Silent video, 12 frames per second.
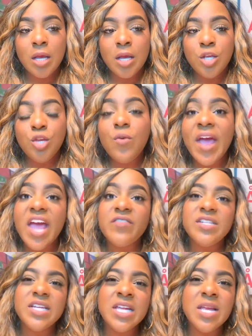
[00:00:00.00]
you
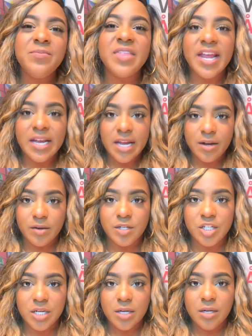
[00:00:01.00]
have to keep that
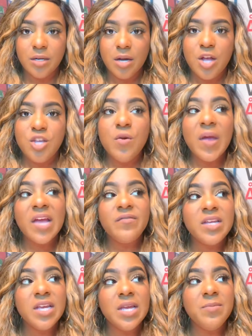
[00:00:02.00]
energy. You have
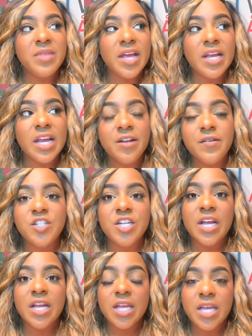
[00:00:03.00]
to keep that
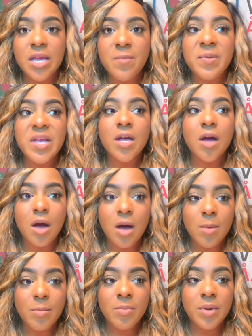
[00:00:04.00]
energy and keeping
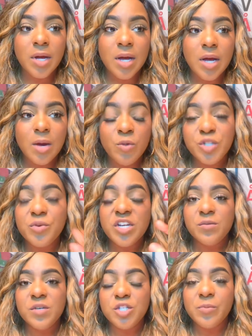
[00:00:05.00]
up, which
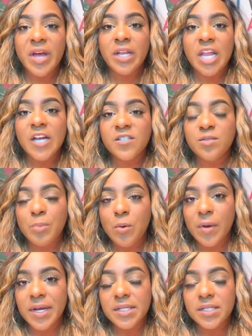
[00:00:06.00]
brings me to my next
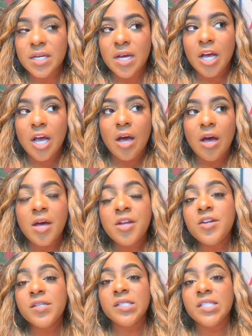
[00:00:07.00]
point,
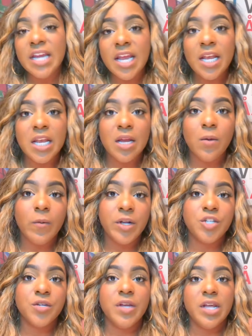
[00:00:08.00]
understanding
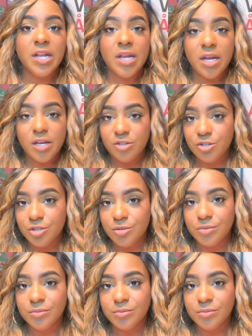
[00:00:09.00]
what you're getting into.